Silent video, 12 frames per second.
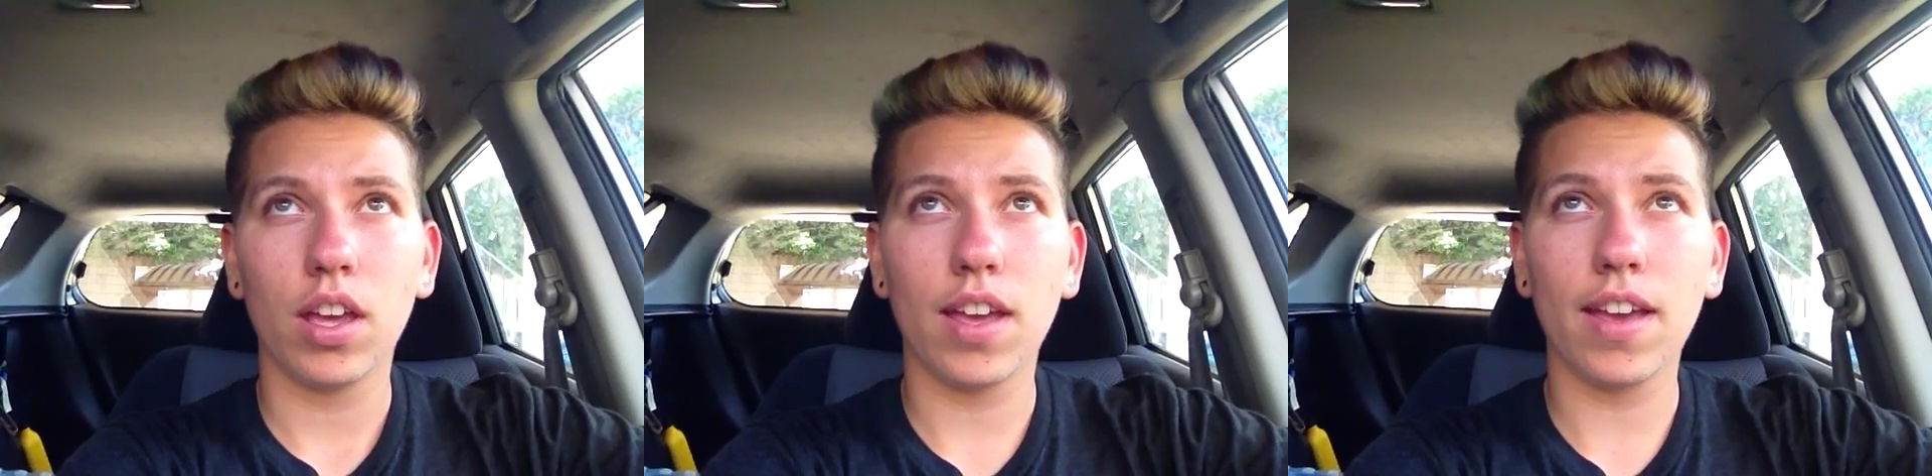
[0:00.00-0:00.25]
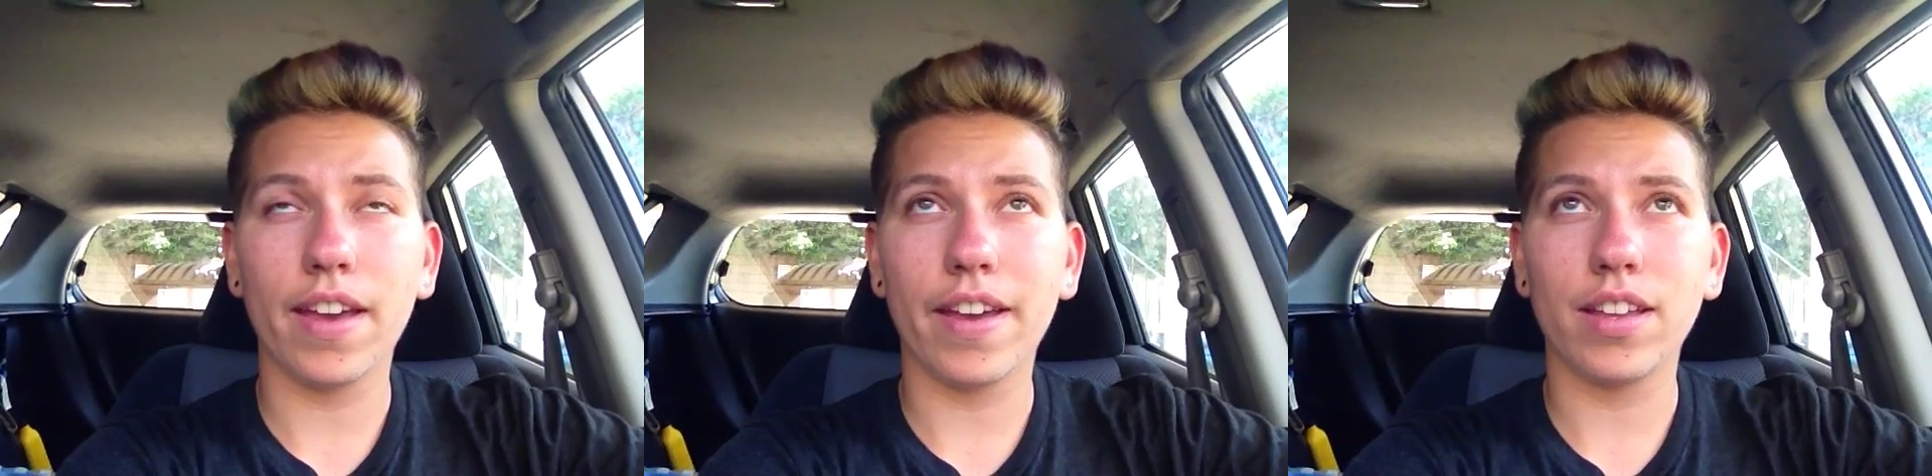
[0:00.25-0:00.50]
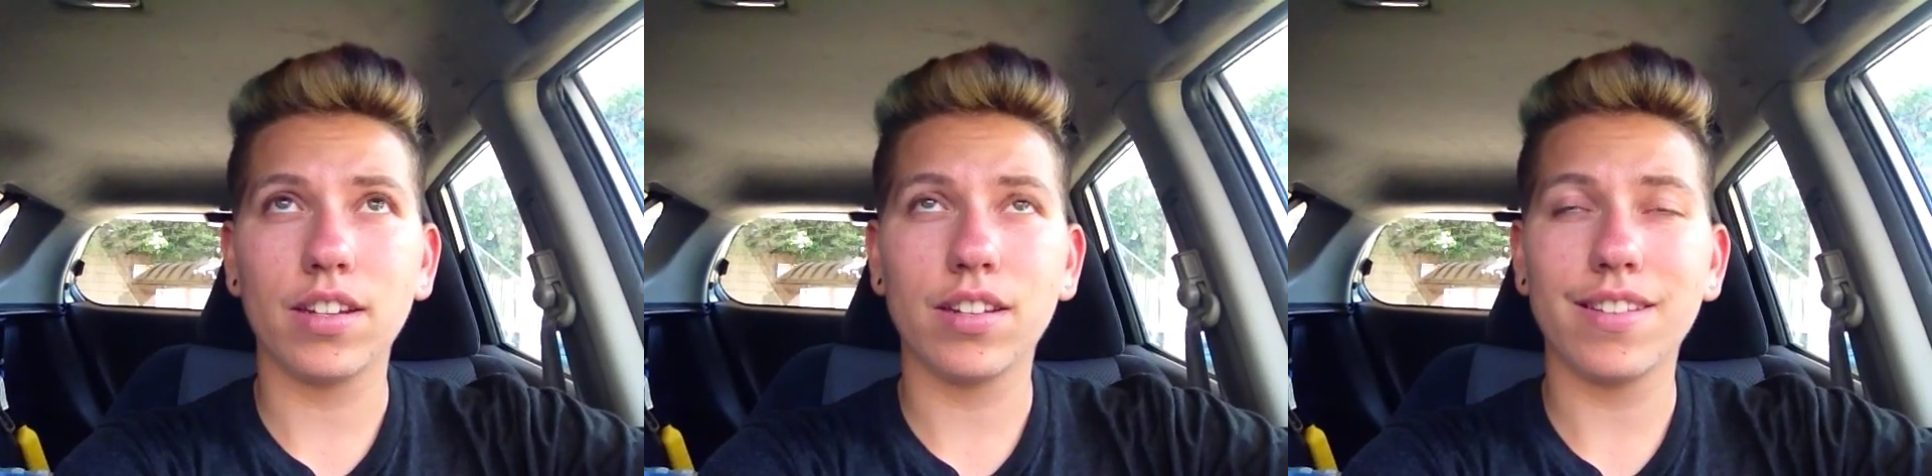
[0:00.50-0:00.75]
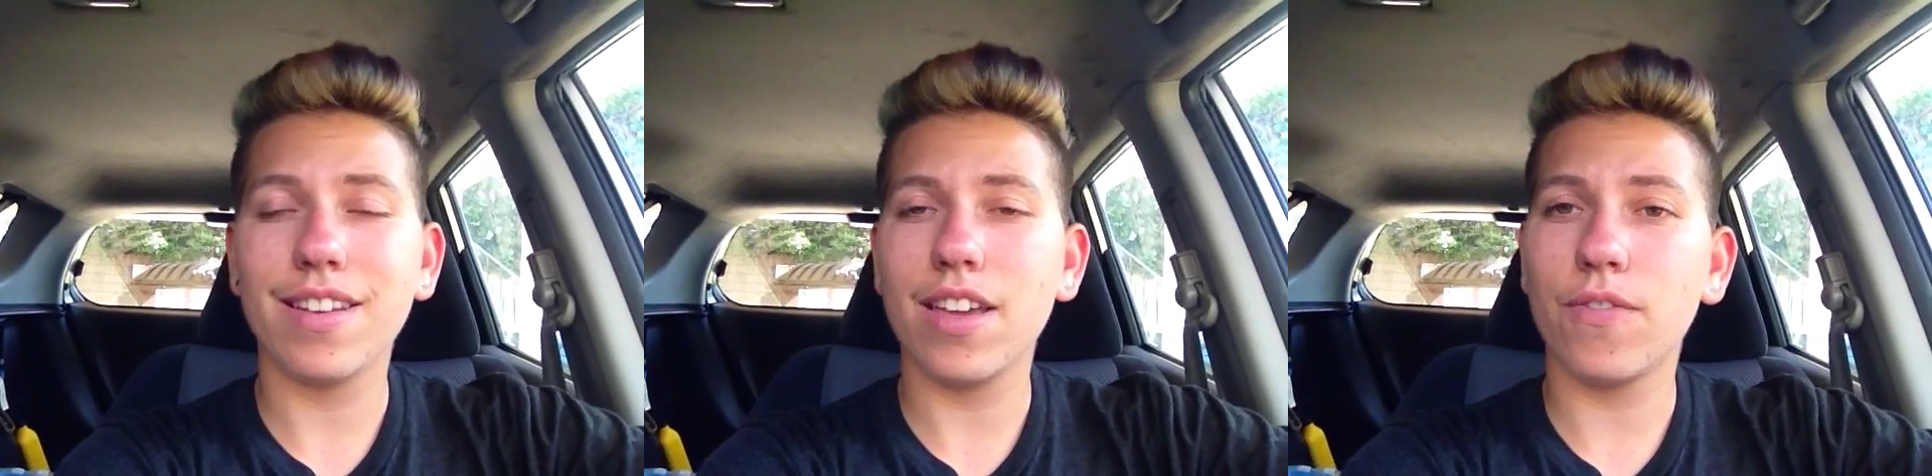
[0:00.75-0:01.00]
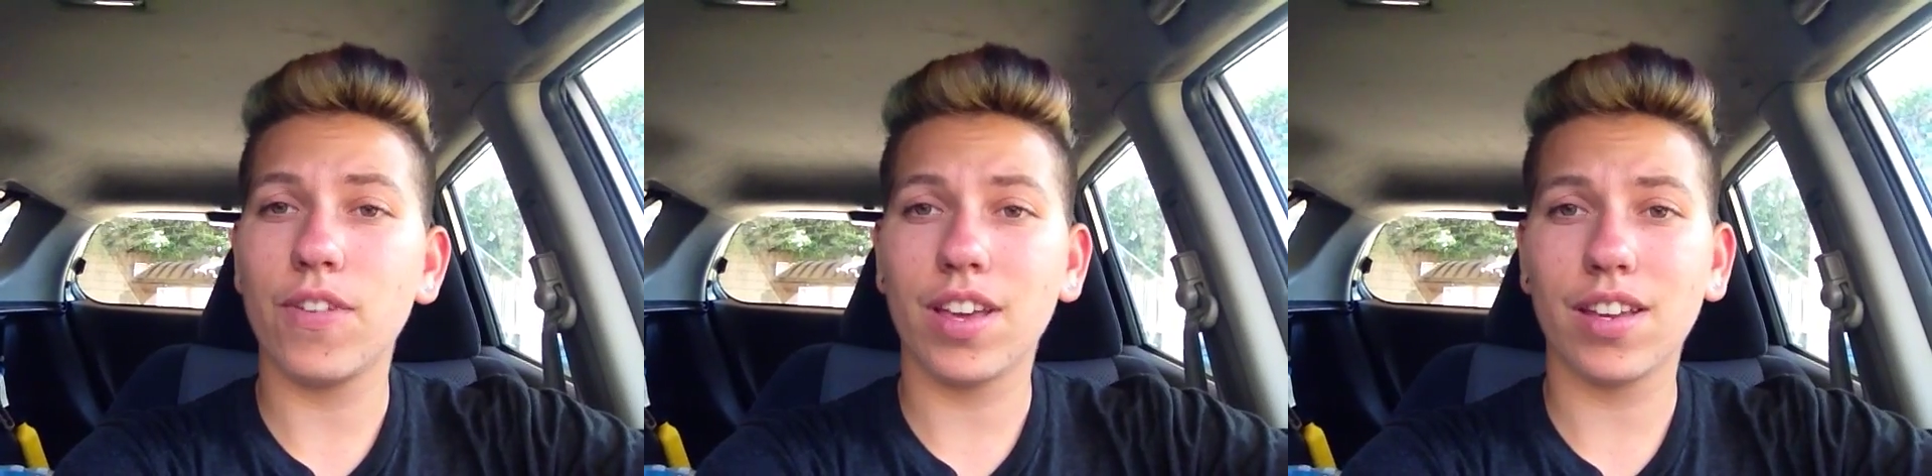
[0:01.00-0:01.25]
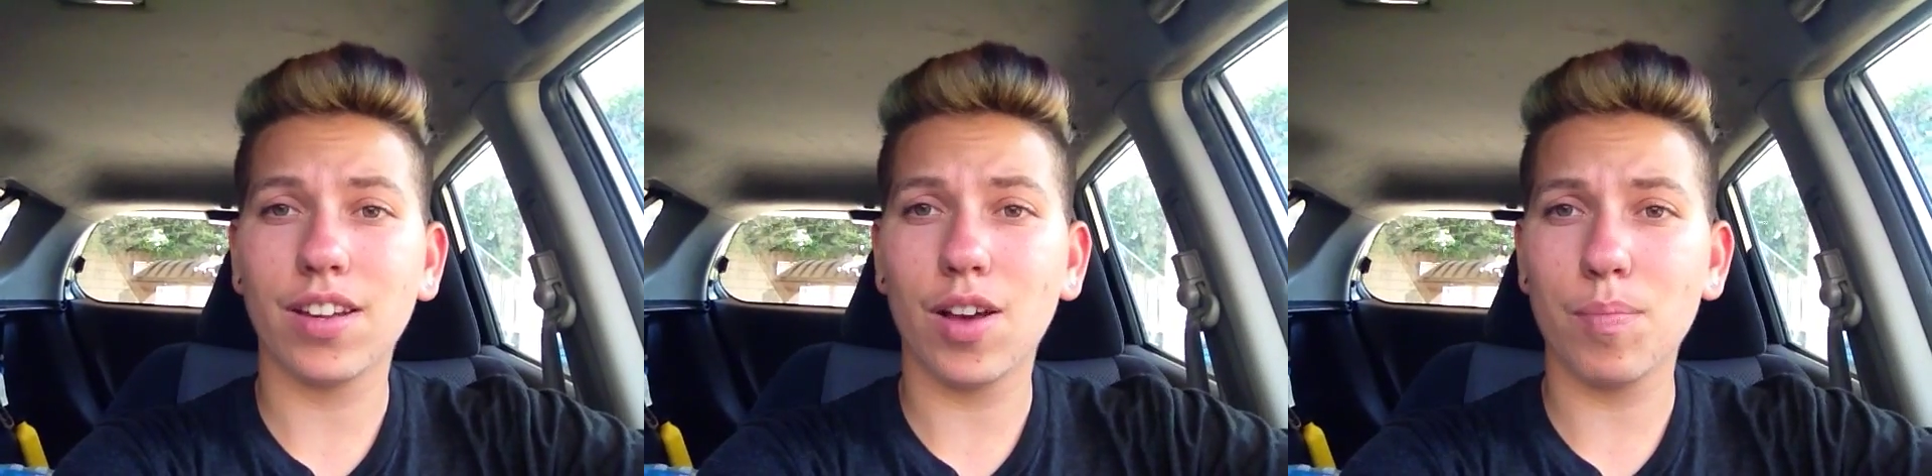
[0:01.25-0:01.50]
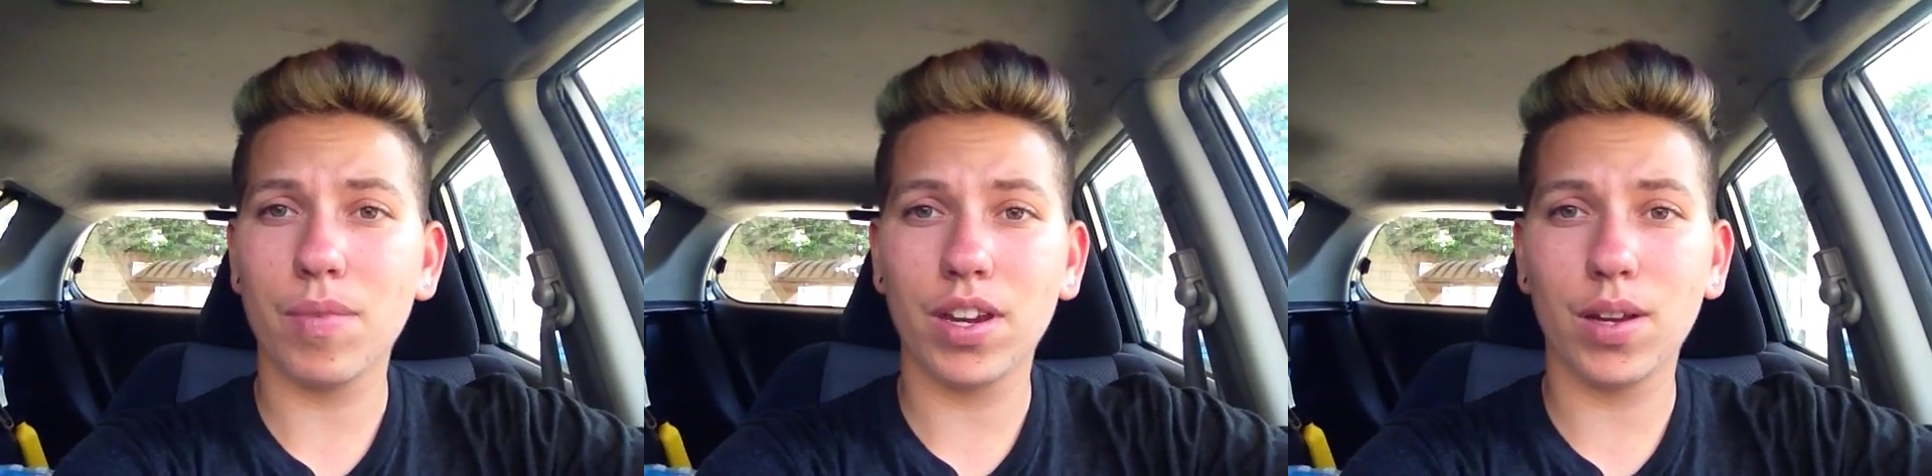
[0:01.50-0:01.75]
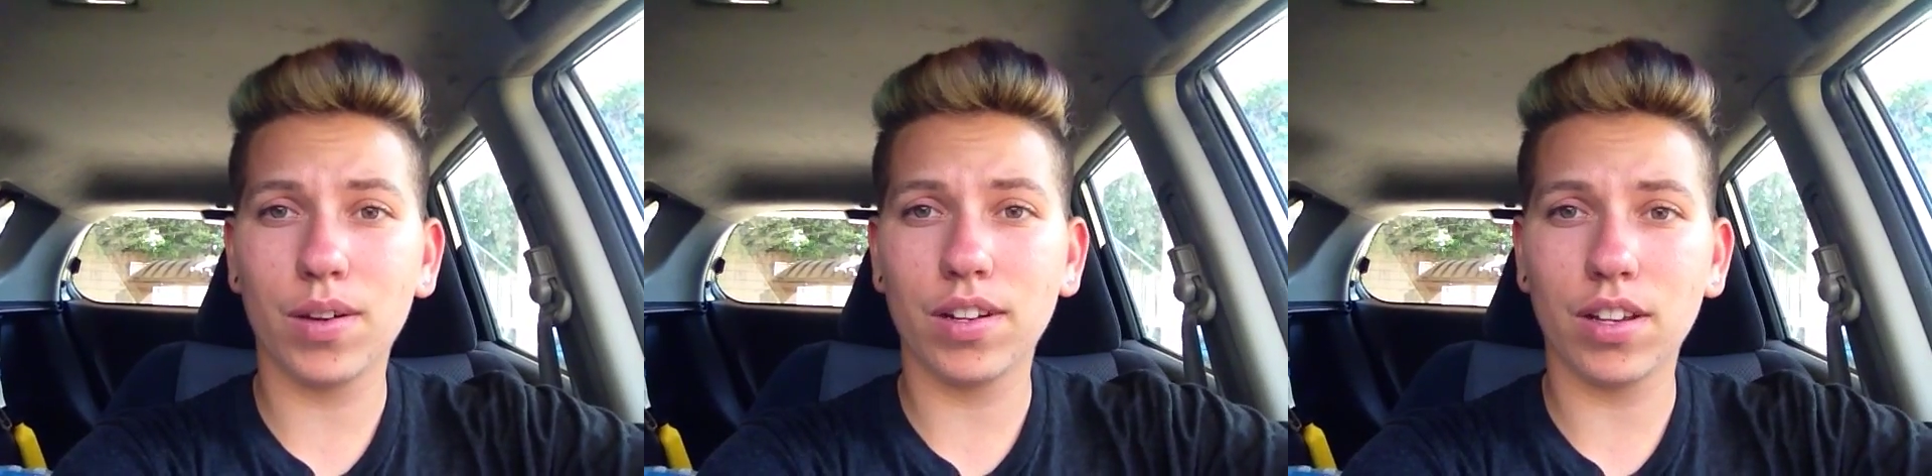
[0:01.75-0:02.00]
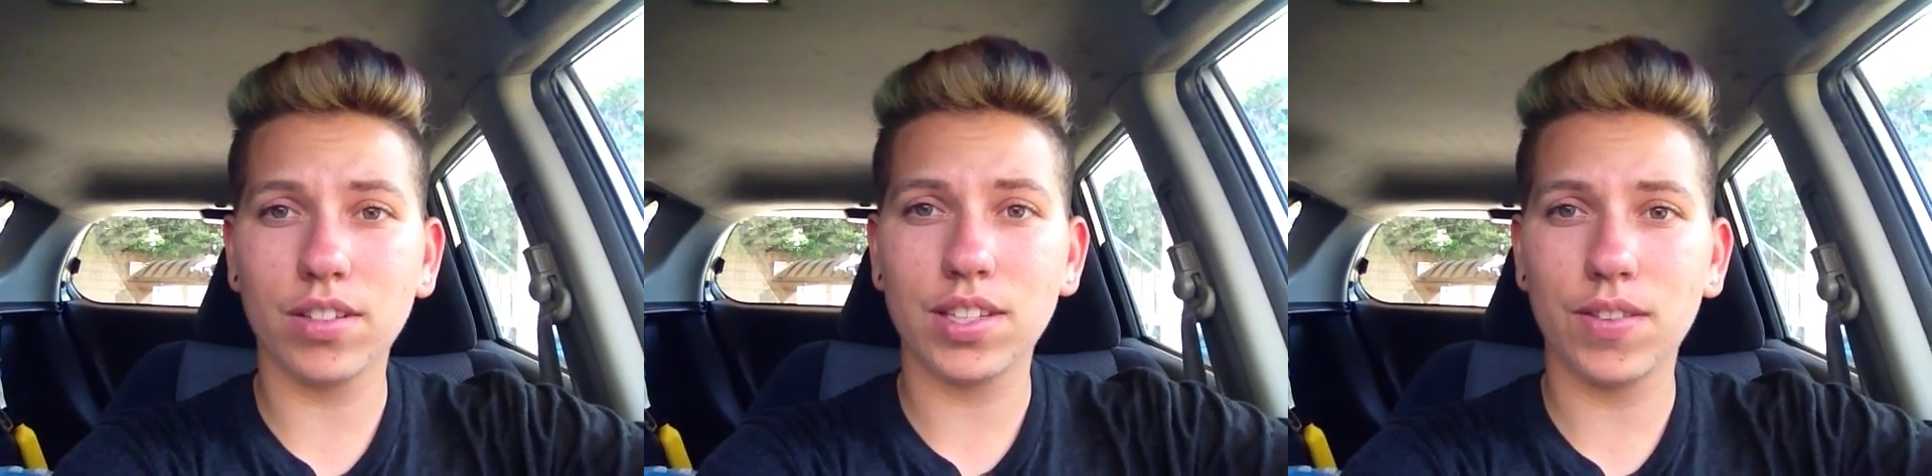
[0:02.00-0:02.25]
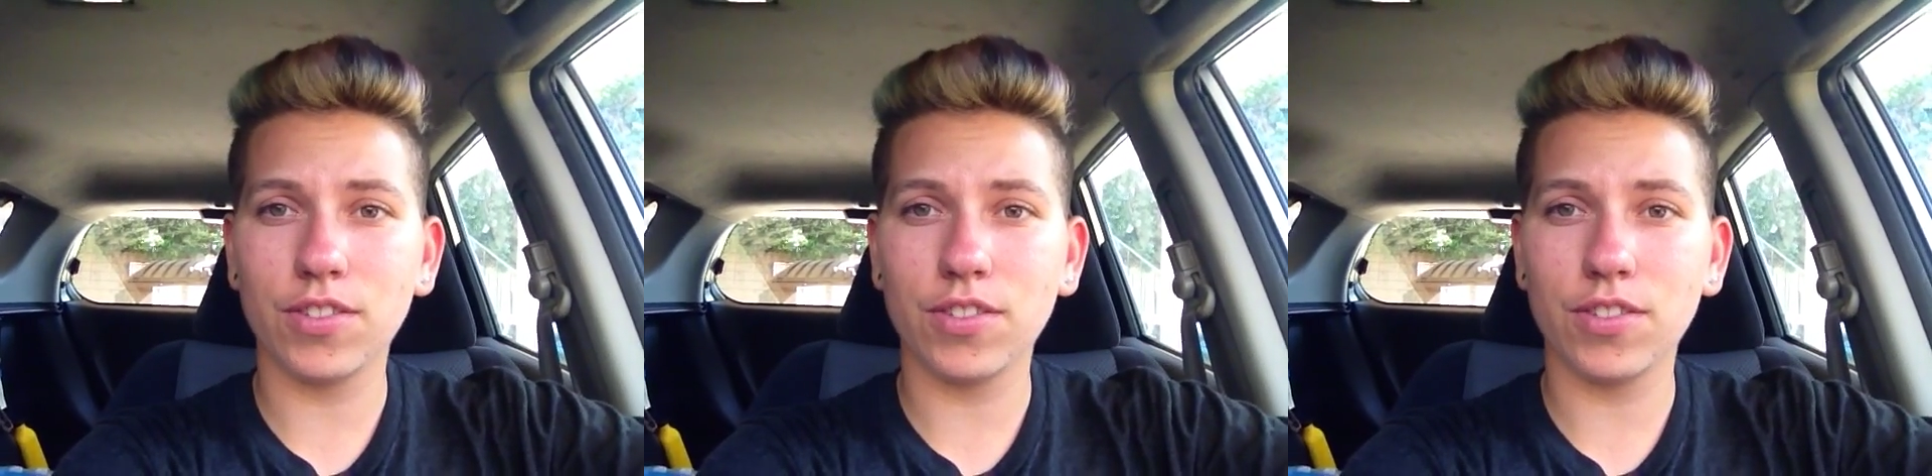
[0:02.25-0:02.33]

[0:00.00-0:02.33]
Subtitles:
And if it can help anyone else,